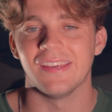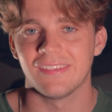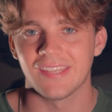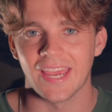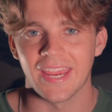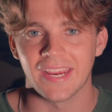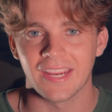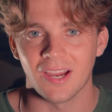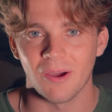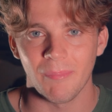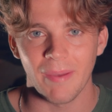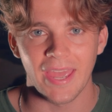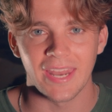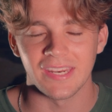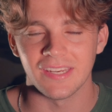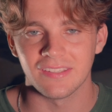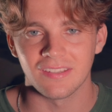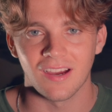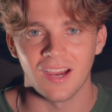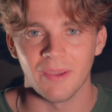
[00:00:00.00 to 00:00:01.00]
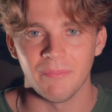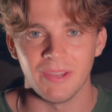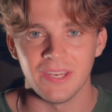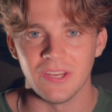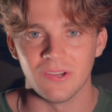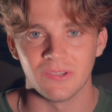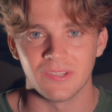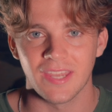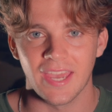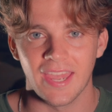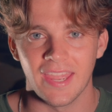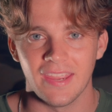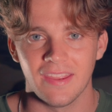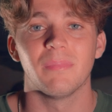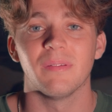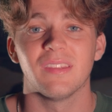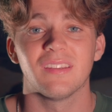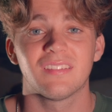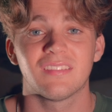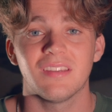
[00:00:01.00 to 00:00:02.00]
take up any time in your day.
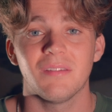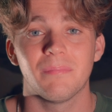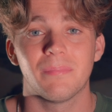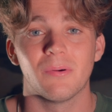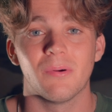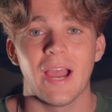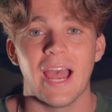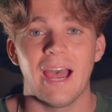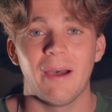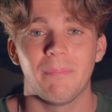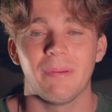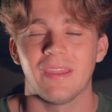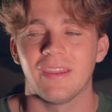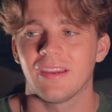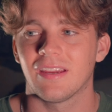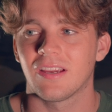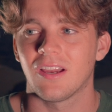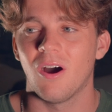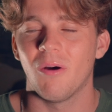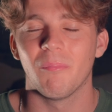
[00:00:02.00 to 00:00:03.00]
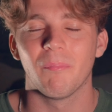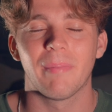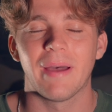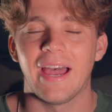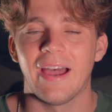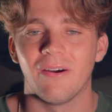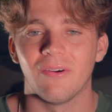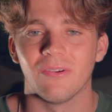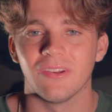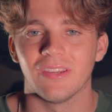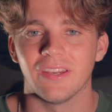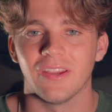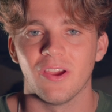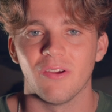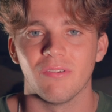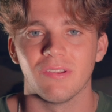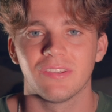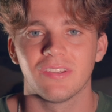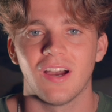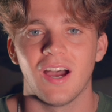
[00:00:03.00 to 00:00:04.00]
But this simple habit, compounded
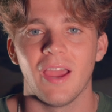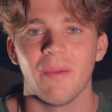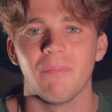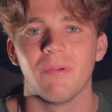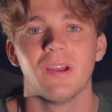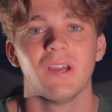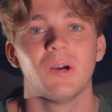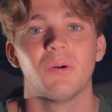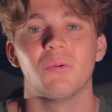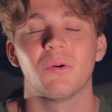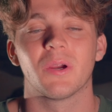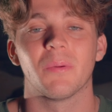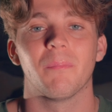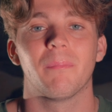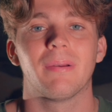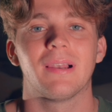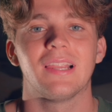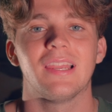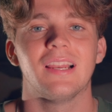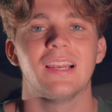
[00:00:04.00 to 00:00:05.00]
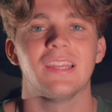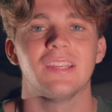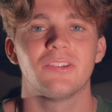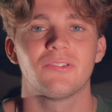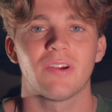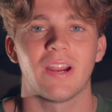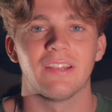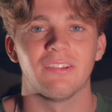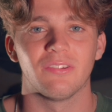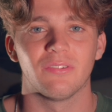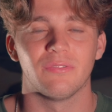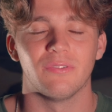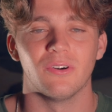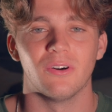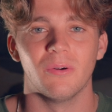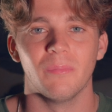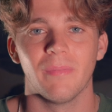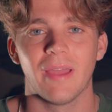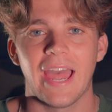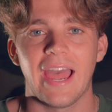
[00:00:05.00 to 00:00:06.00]
over time, will completely
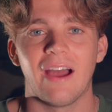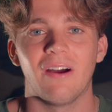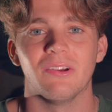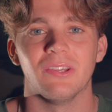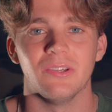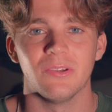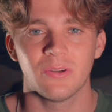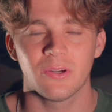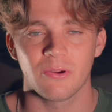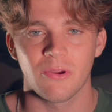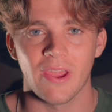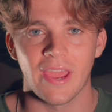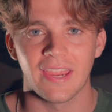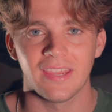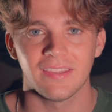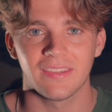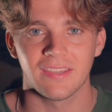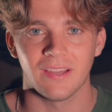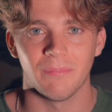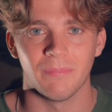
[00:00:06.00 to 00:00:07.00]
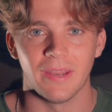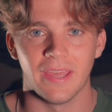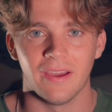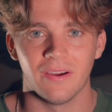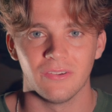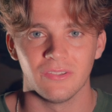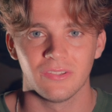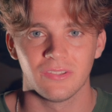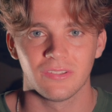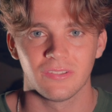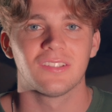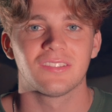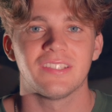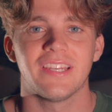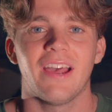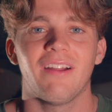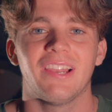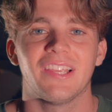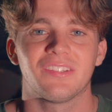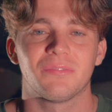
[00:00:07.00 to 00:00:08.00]
transform how you create thumbnails. So
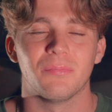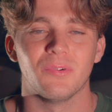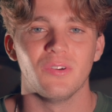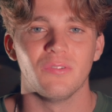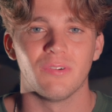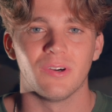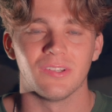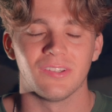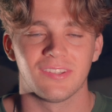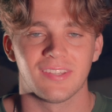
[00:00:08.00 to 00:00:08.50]
now let's move on